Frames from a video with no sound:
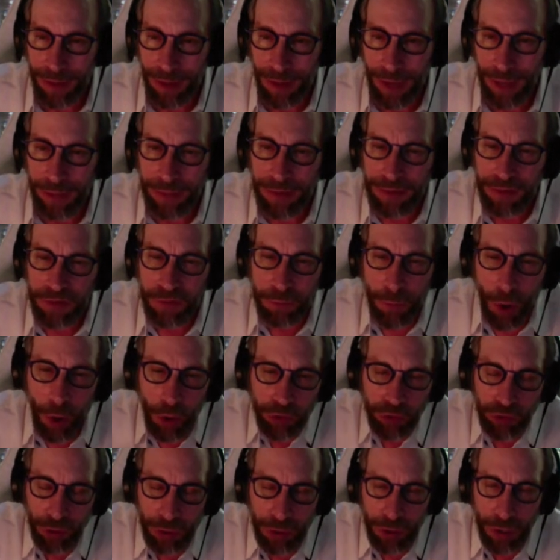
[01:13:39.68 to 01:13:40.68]
And this
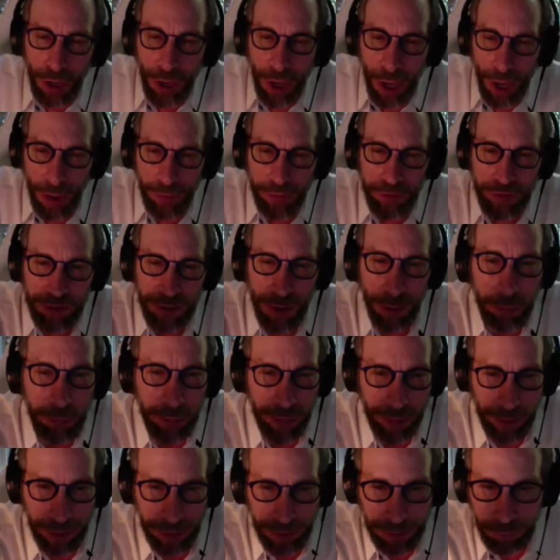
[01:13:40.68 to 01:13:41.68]
motion of
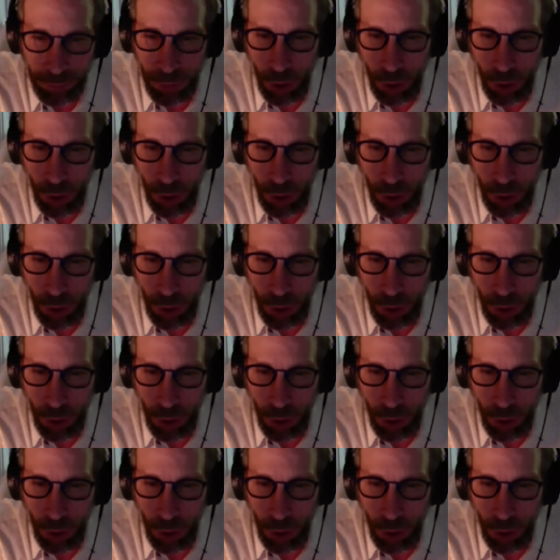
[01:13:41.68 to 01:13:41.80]
something,